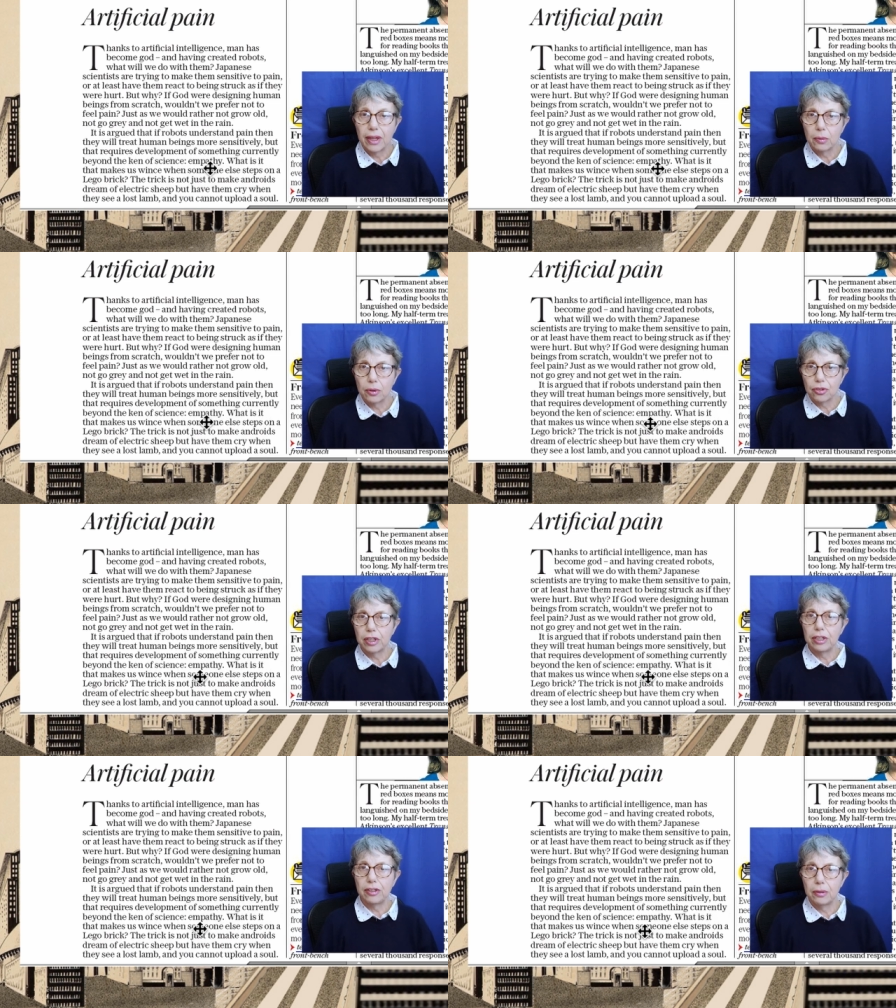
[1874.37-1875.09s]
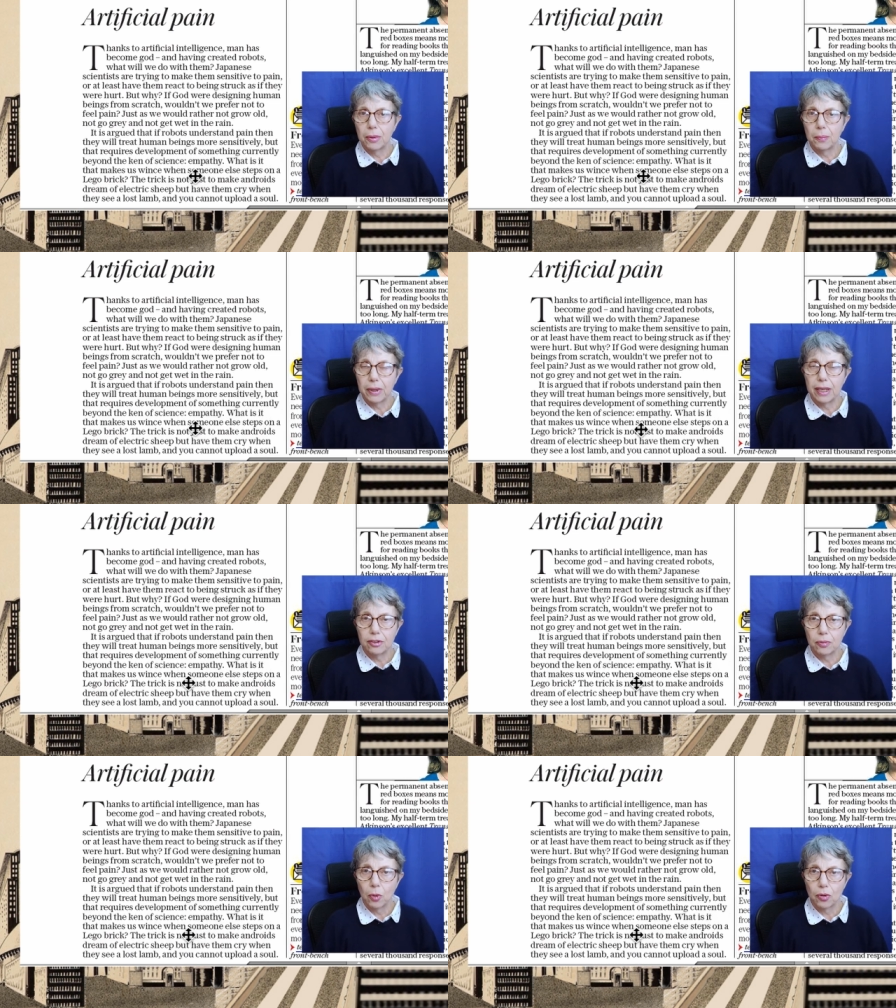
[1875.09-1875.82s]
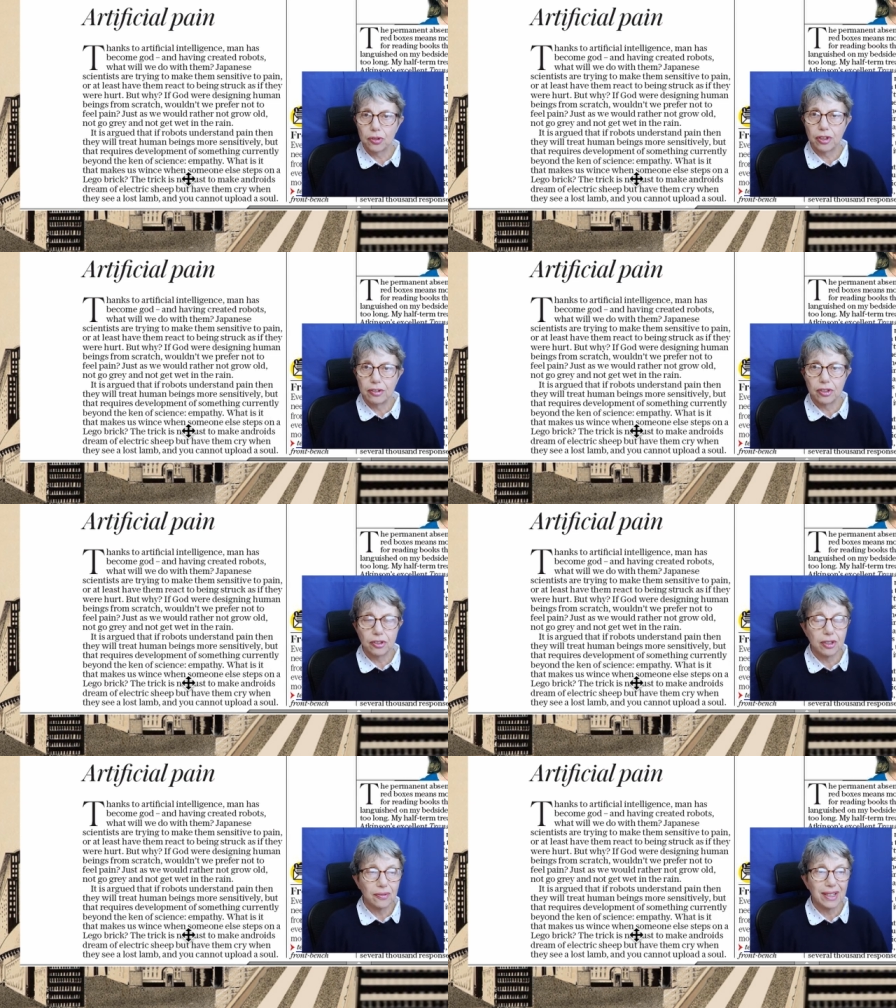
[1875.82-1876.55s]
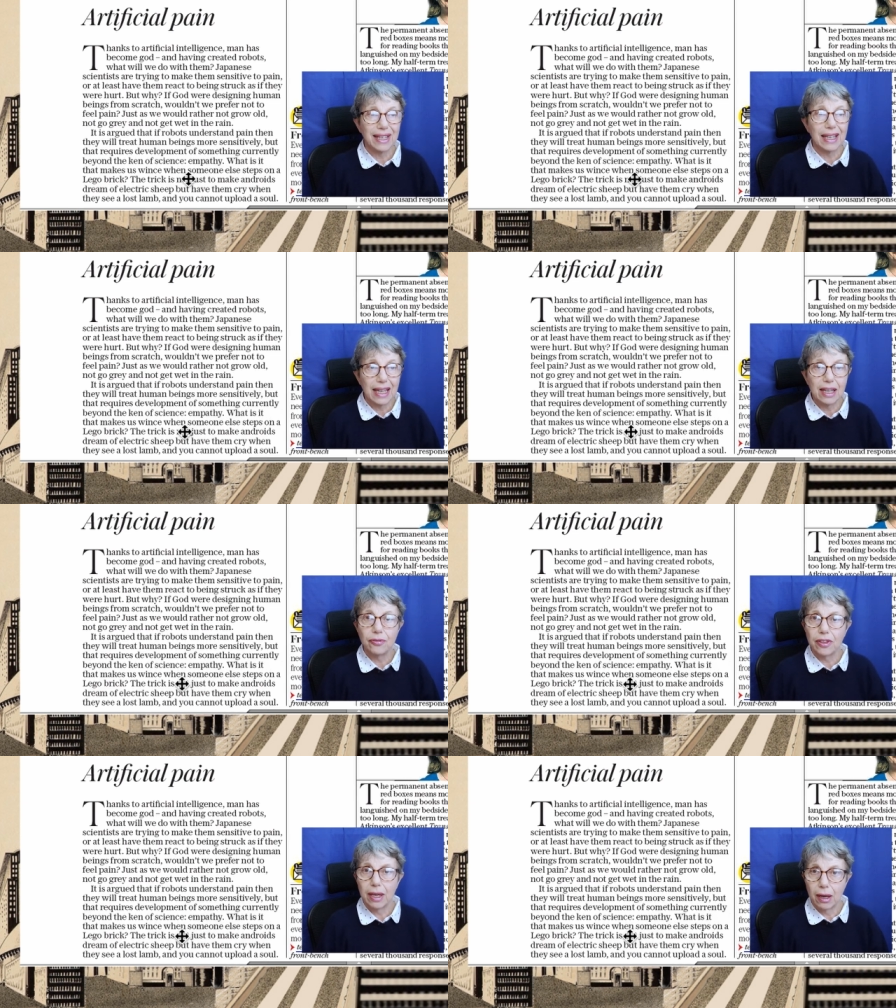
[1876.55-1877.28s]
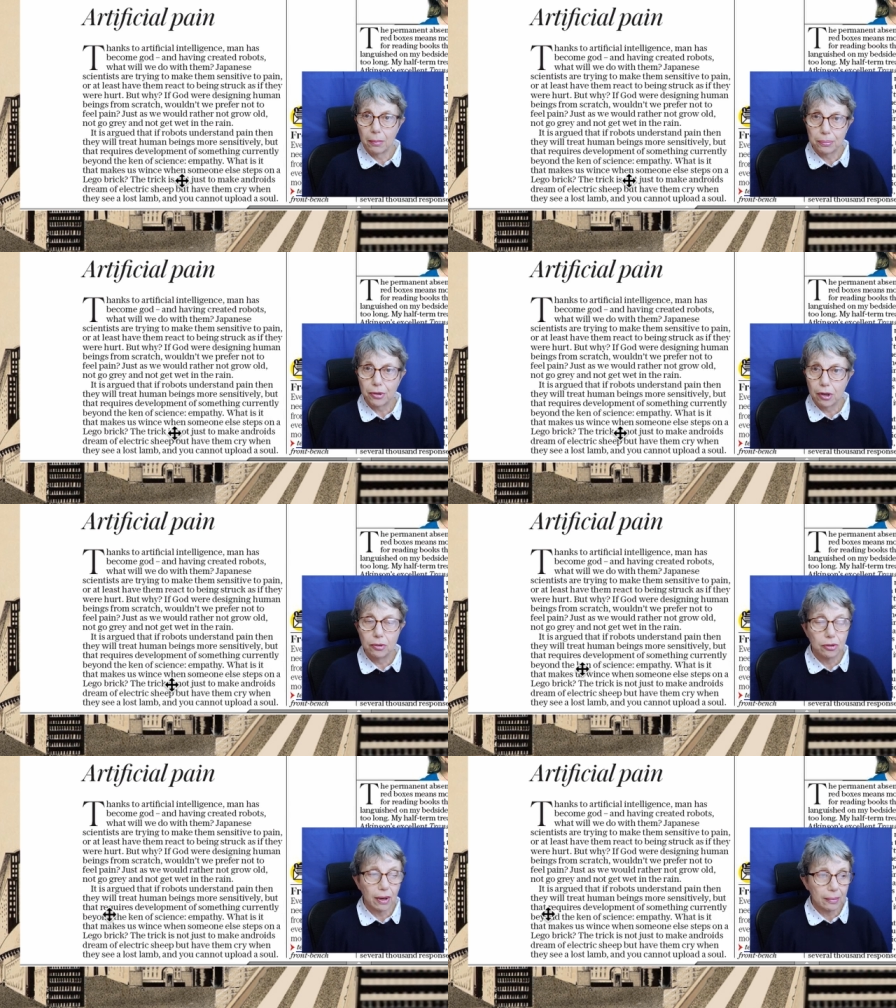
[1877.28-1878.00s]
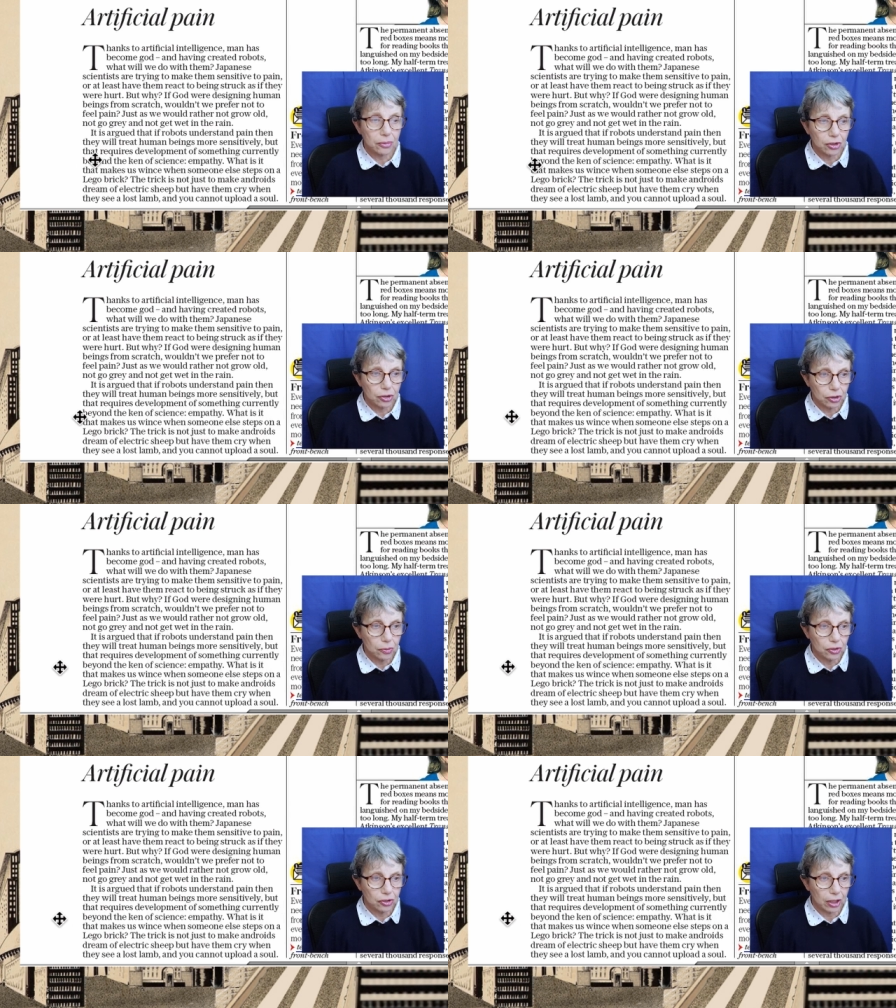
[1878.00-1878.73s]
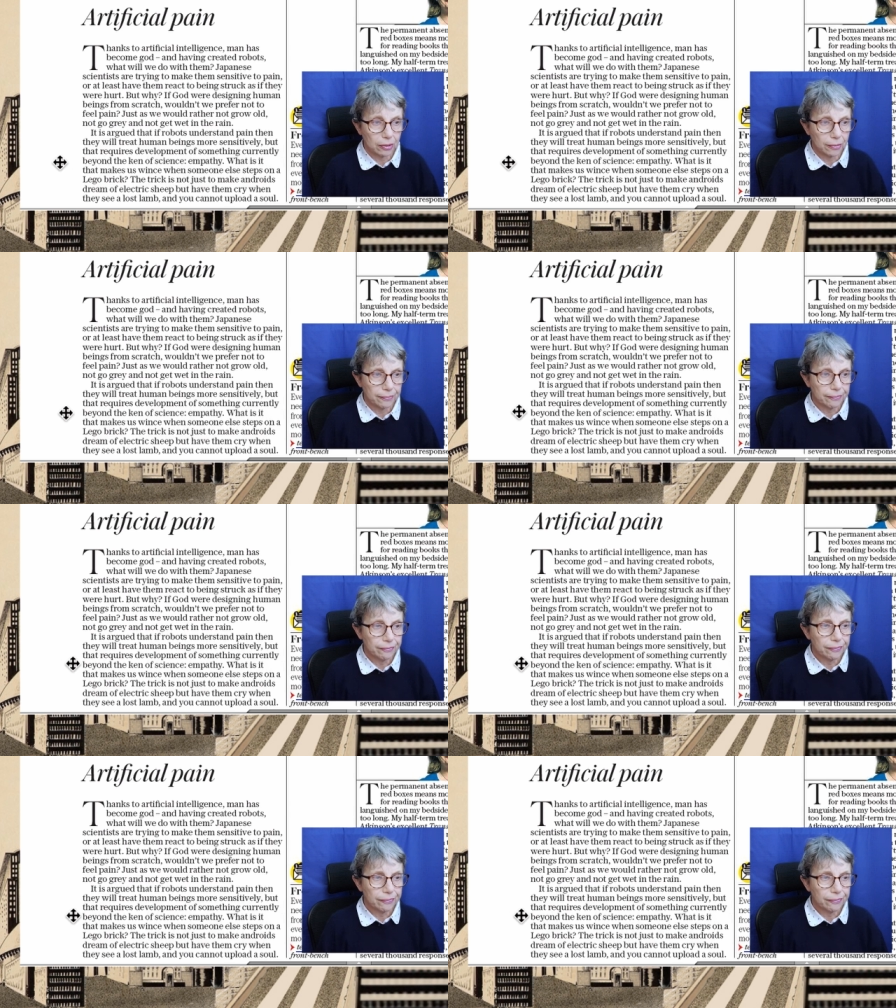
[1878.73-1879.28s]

they will treat human beings more sensitively if they are programmed to do so.